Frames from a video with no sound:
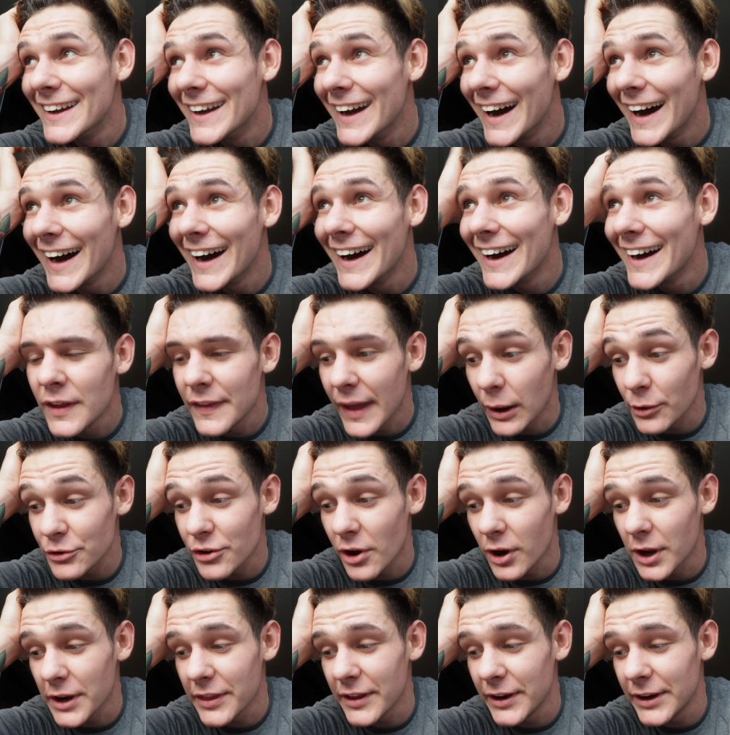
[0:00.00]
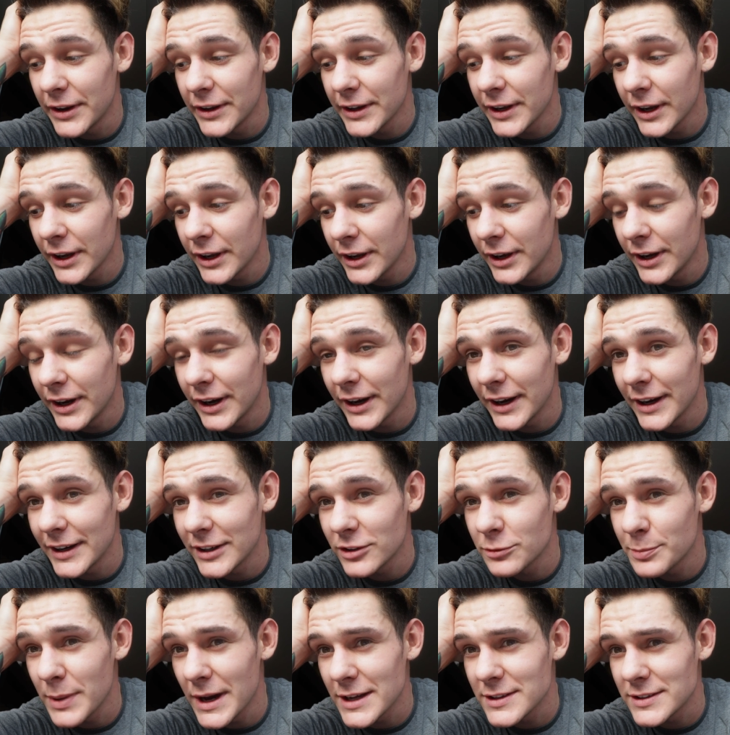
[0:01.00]
yeah, that was harder than uh, I
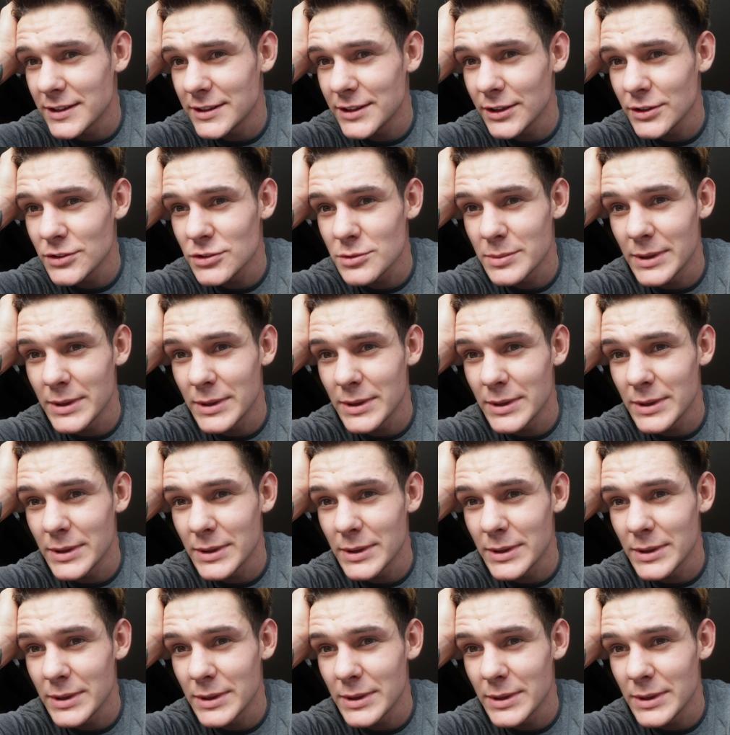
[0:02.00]
expected. I